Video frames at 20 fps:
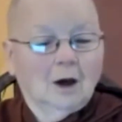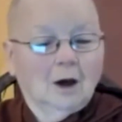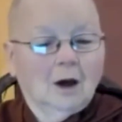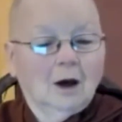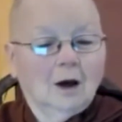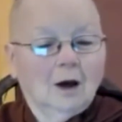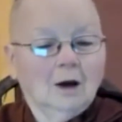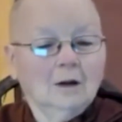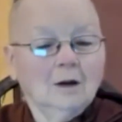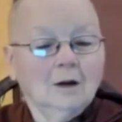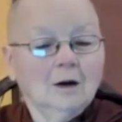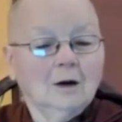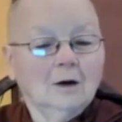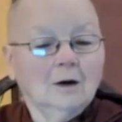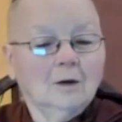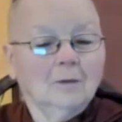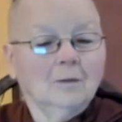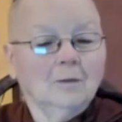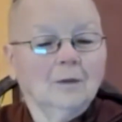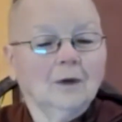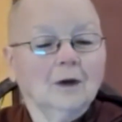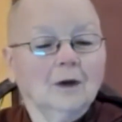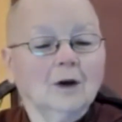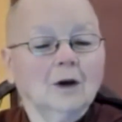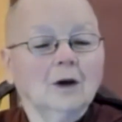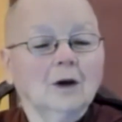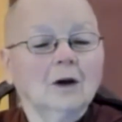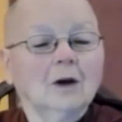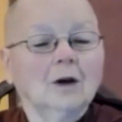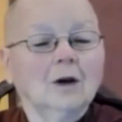And then
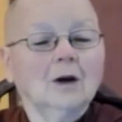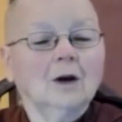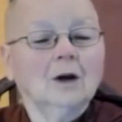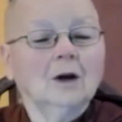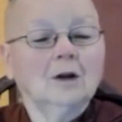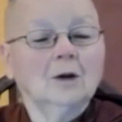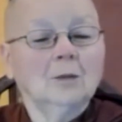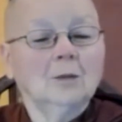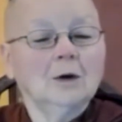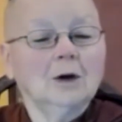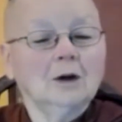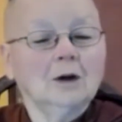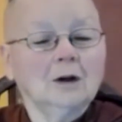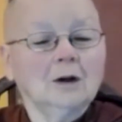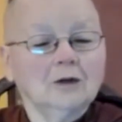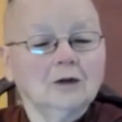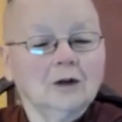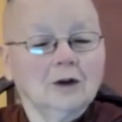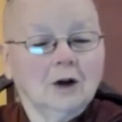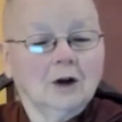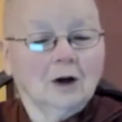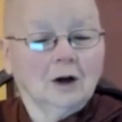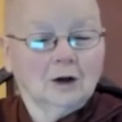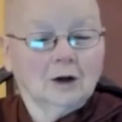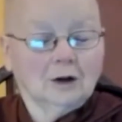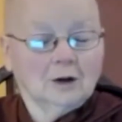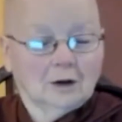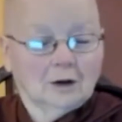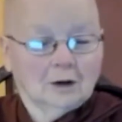in the middle of the night,